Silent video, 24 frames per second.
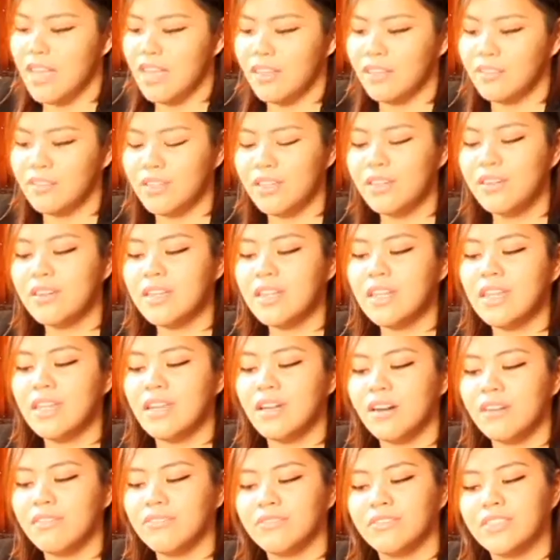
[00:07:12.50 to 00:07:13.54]
theory
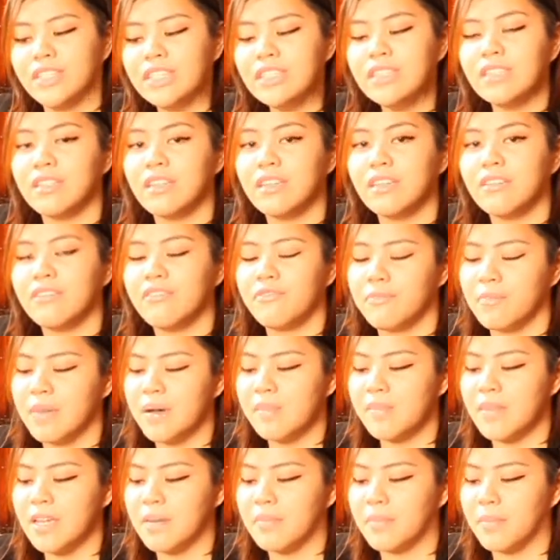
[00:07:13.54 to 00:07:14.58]
of Trinity of
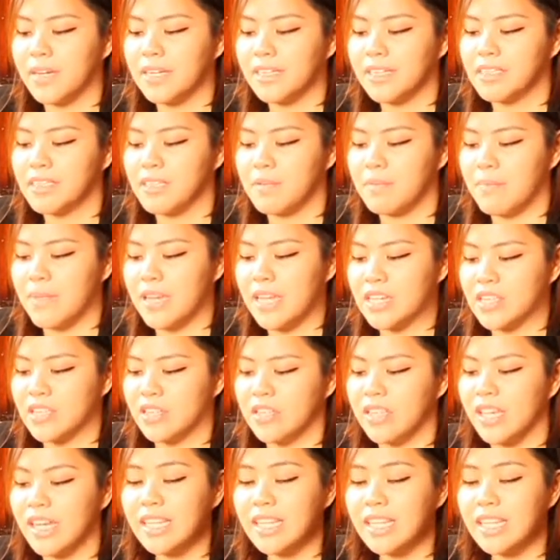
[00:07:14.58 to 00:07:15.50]
public participation